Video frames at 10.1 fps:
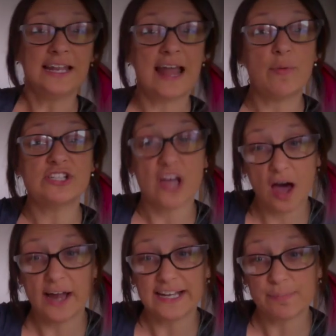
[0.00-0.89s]
Now, a
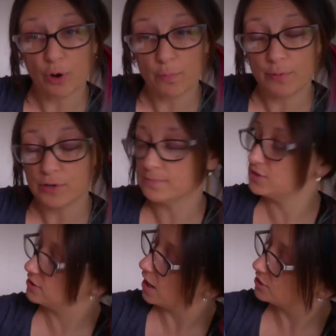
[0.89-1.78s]
tiny problem
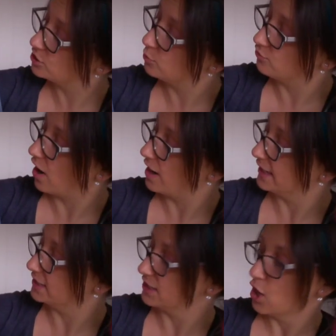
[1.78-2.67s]
starts to
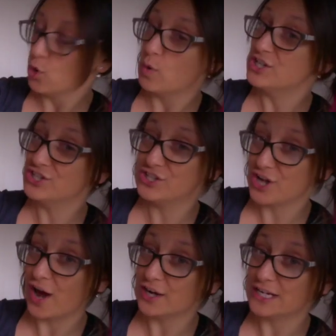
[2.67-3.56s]
arise when
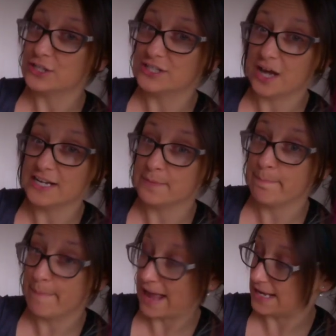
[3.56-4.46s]
stuck inside a
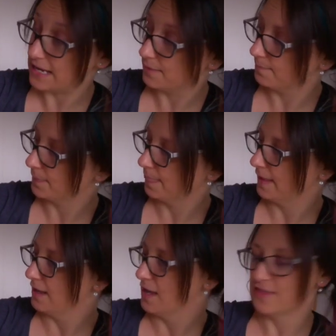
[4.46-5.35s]
belly.
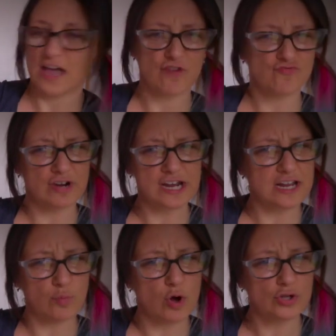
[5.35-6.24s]
There
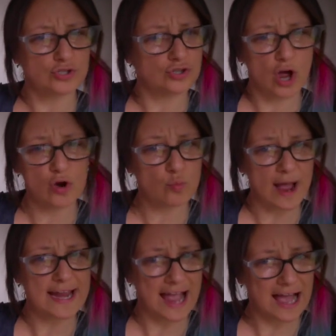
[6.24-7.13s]
really was no
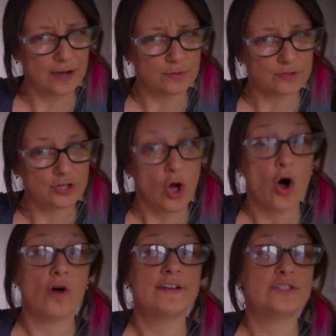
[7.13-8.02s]
way out
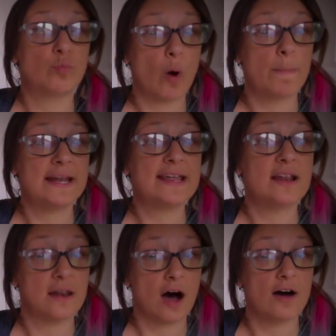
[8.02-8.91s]
of his wobbly
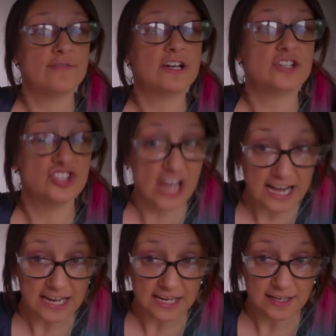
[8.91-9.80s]
lava
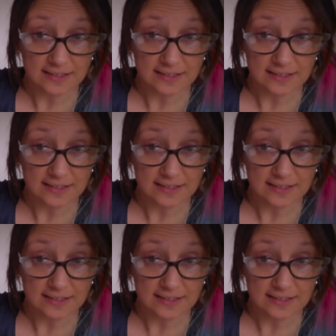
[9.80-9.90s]
jelly.